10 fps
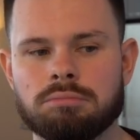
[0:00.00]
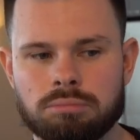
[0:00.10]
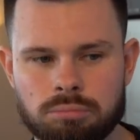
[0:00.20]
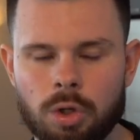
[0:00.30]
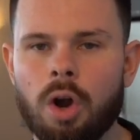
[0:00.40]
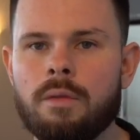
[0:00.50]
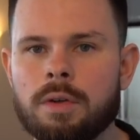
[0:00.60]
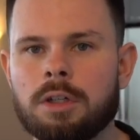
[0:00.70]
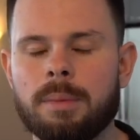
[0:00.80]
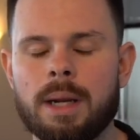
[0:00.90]
over a
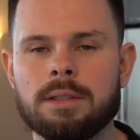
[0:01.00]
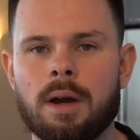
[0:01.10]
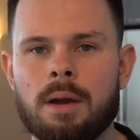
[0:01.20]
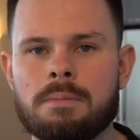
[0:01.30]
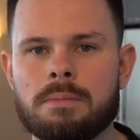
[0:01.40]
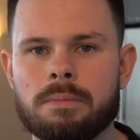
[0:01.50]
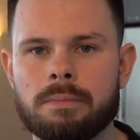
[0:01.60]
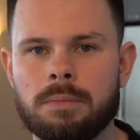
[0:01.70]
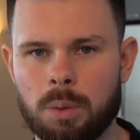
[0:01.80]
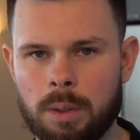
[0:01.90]
certain amount of time,
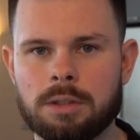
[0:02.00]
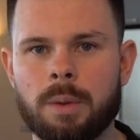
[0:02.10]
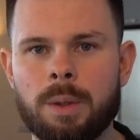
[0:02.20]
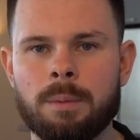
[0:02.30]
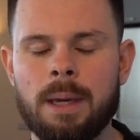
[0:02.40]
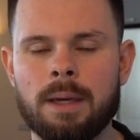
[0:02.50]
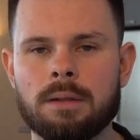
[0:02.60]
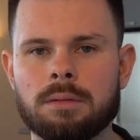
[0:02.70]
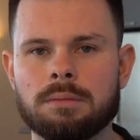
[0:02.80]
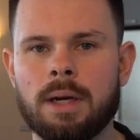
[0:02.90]
you get to where you want to be.
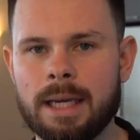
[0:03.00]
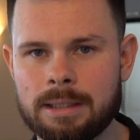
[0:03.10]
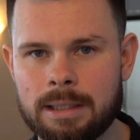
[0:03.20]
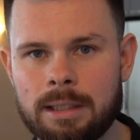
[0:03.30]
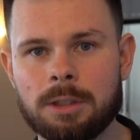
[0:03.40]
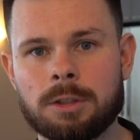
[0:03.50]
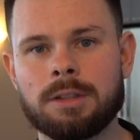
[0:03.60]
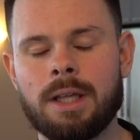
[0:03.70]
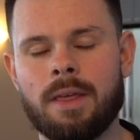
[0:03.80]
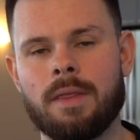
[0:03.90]
It's
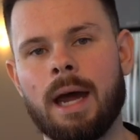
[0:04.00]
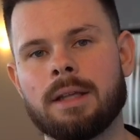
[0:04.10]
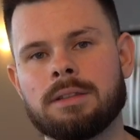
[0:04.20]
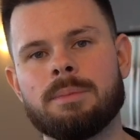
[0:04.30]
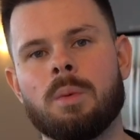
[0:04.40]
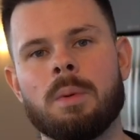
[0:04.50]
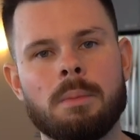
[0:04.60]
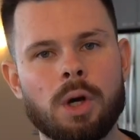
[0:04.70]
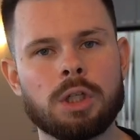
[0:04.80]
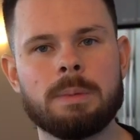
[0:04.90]
literally that simple, but
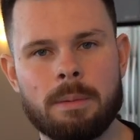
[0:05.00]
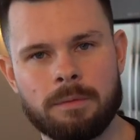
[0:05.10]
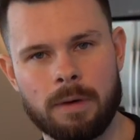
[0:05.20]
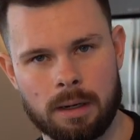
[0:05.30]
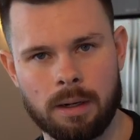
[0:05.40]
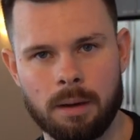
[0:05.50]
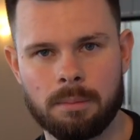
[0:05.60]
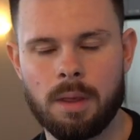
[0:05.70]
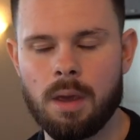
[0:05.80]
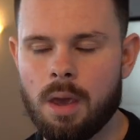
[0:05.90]
most people fuck it up.